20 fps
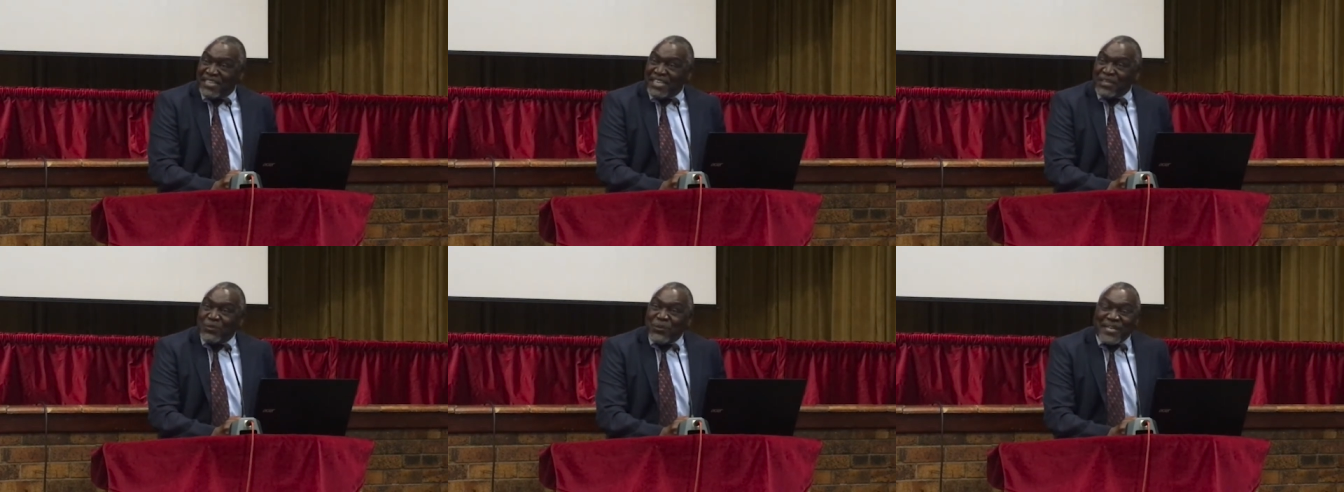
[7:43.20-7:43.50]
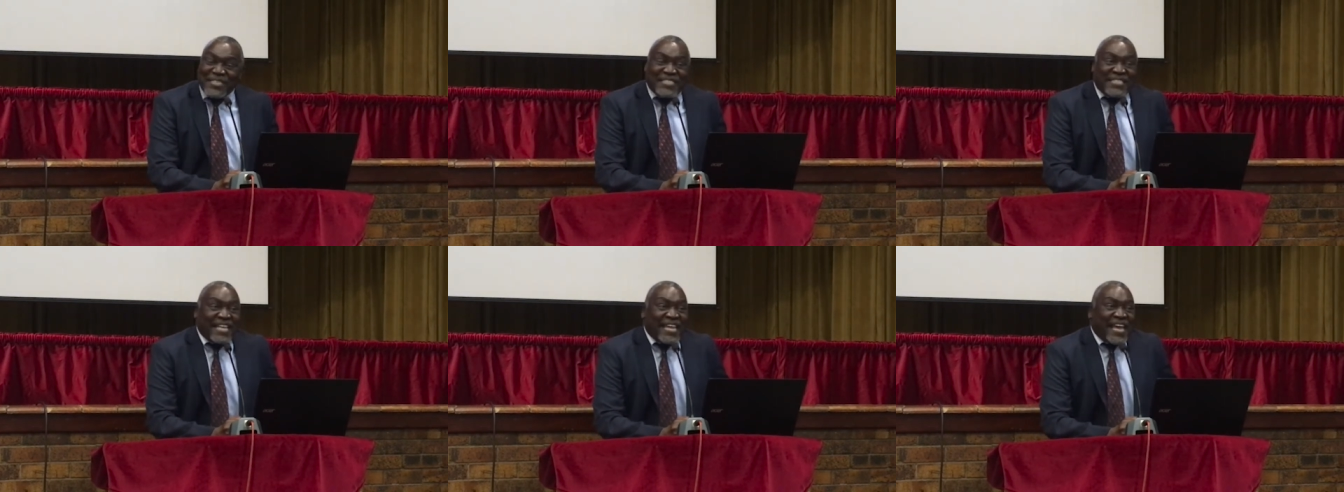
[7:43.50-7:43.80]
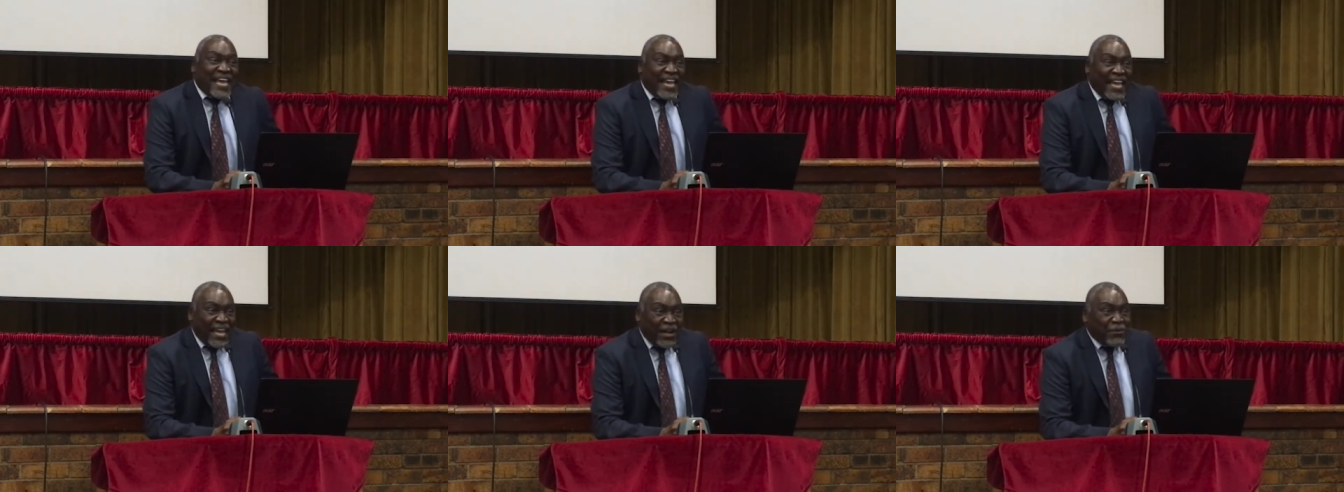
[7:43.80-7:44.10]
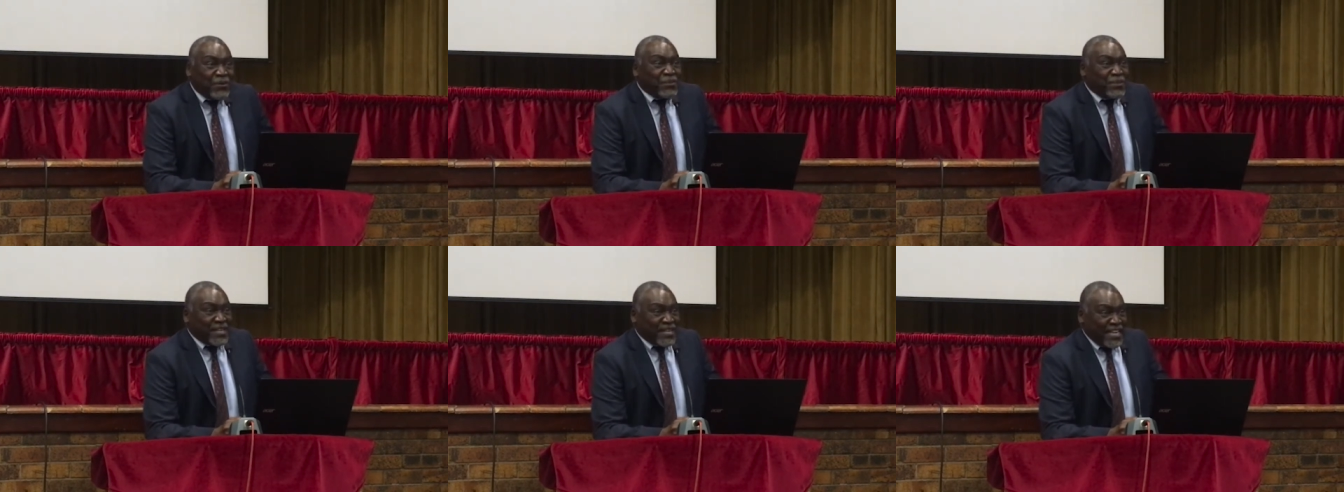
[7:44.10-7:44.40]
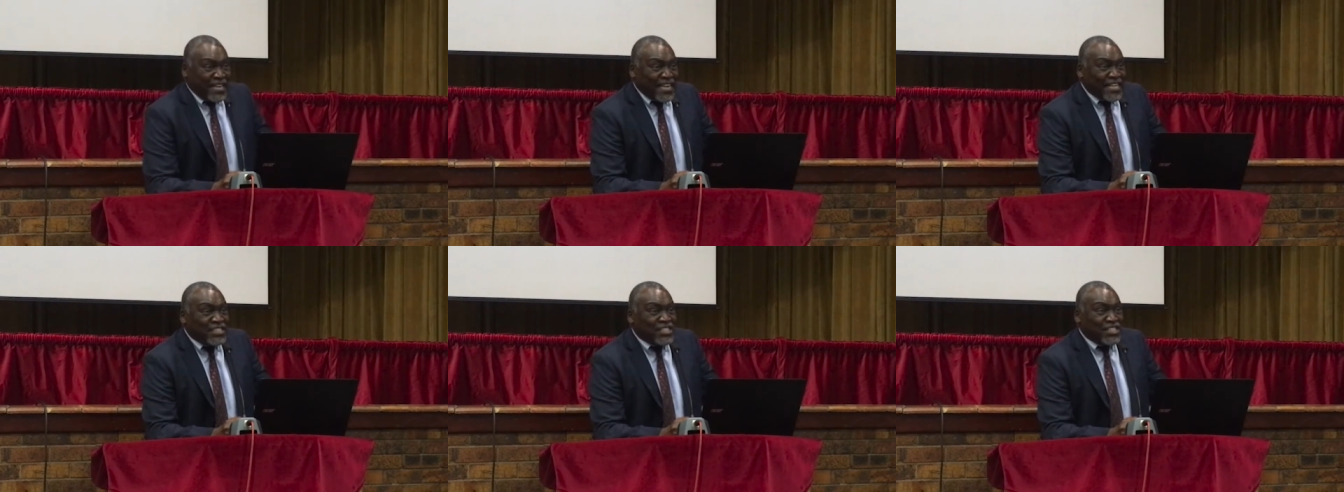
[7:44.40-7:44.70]
It was a healthy
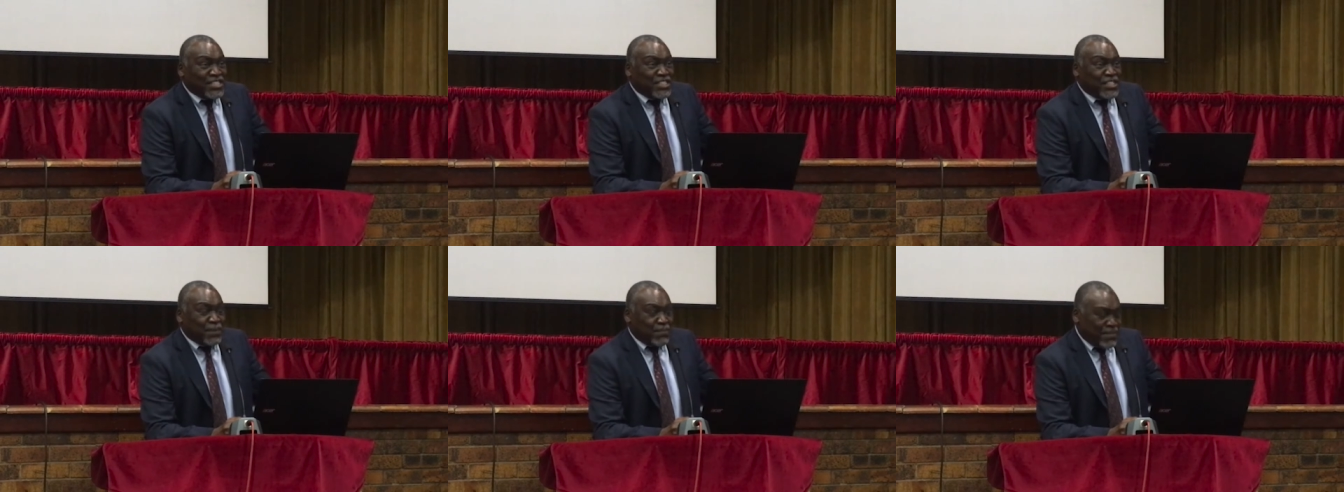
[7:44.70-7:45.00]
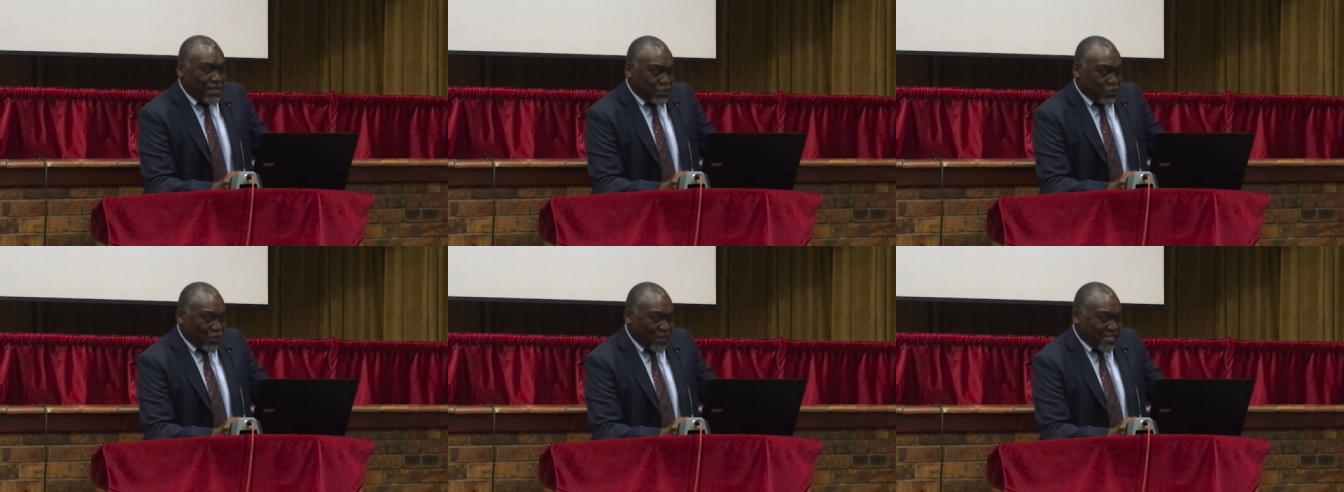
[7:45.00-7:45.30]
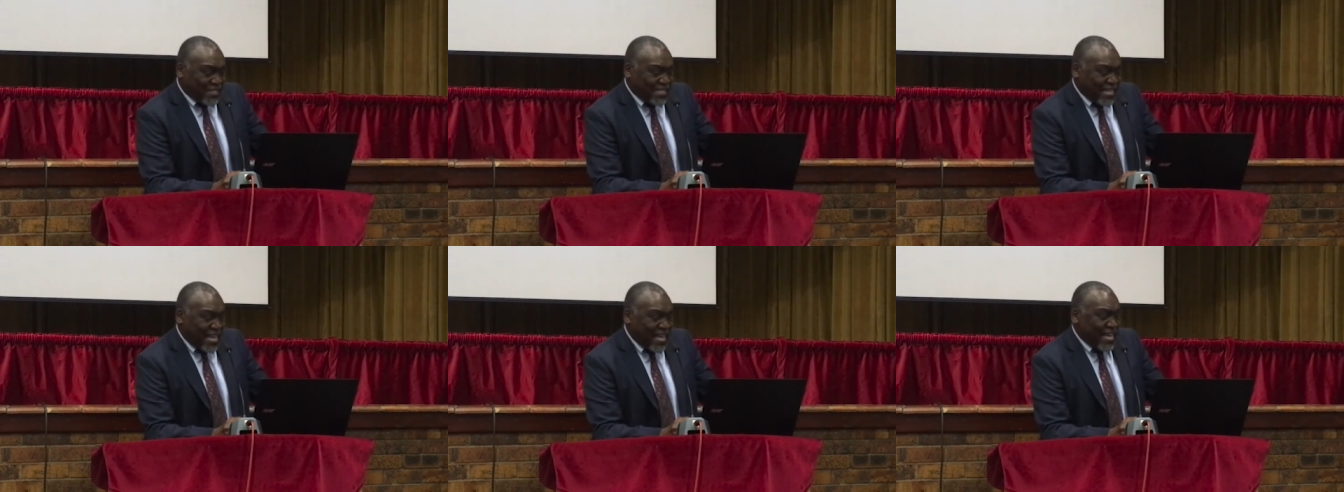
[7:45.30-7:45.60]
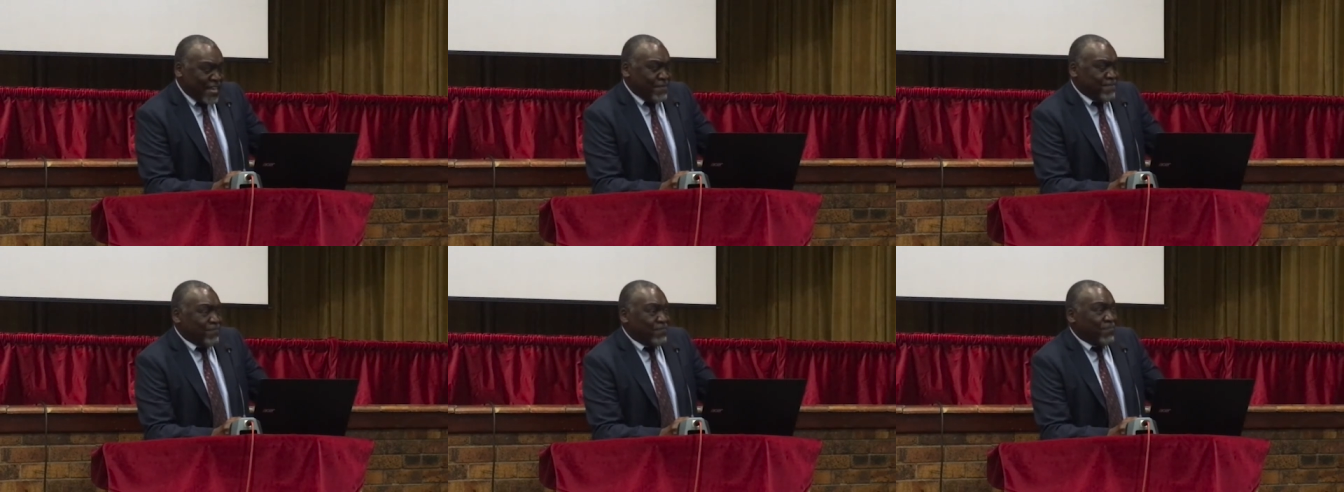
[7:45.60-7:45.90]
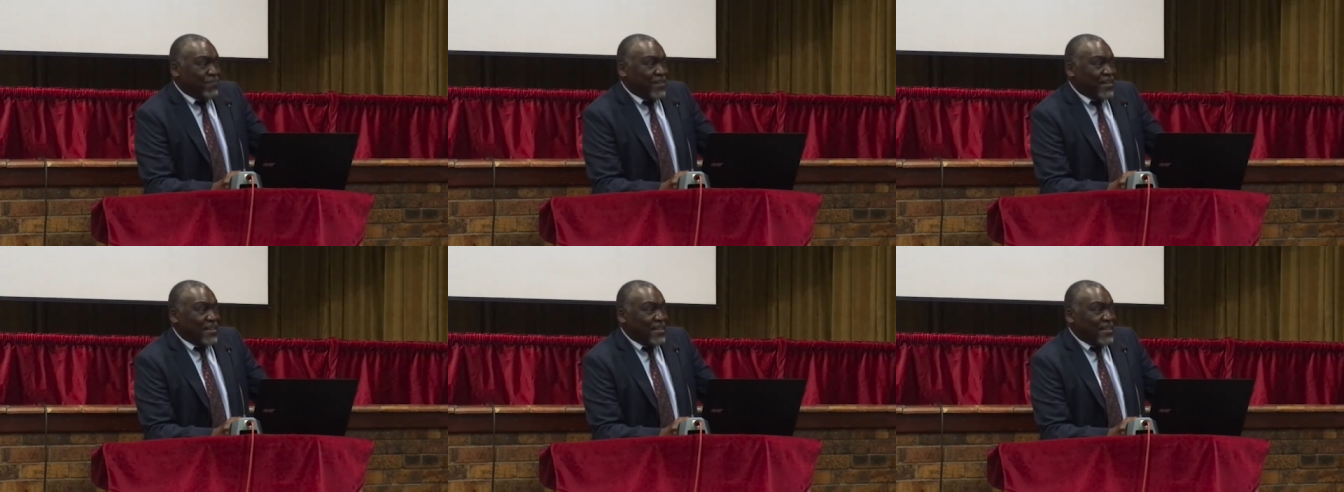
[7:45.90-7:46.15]
relationship that was there.